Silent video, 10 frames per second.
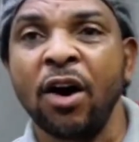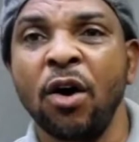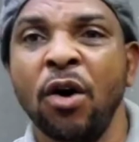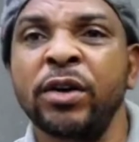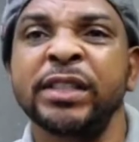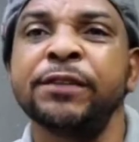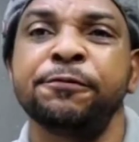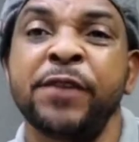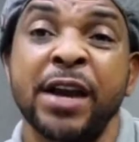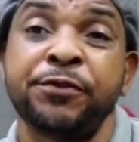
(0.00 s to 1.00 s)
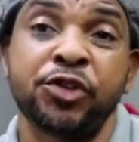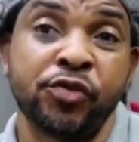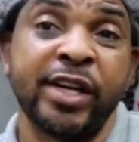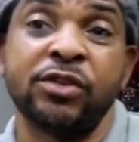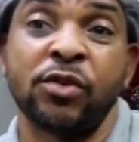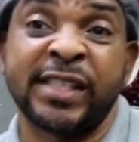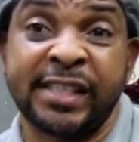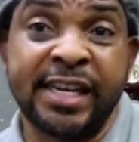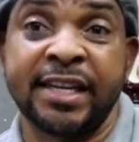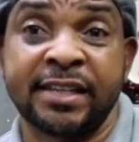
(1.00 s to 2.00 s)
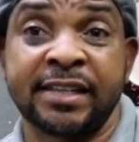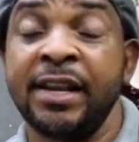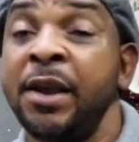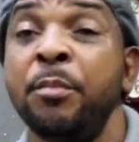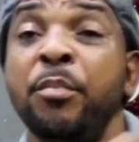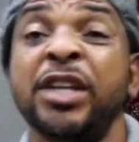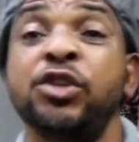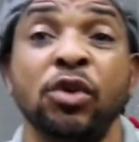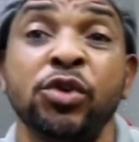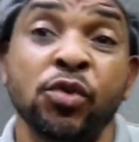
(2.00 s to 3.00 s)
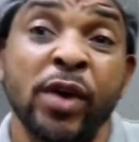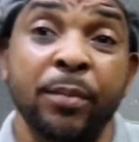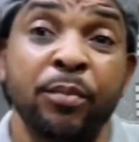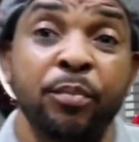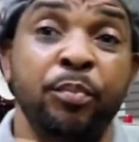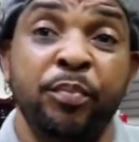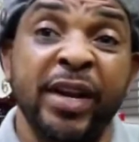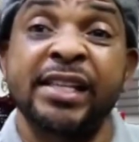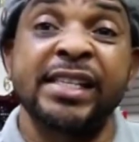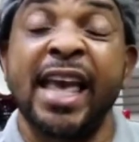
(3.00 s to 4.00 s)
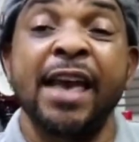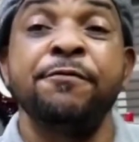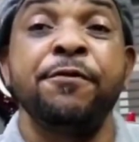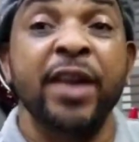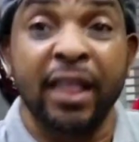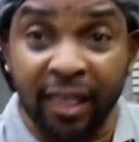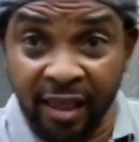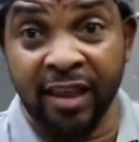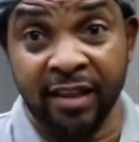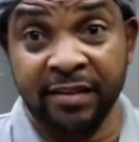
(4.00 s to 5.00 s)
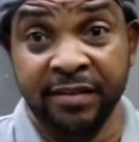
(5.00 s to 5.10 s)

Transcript: all the 5 trade or 6. Make sure you place everything.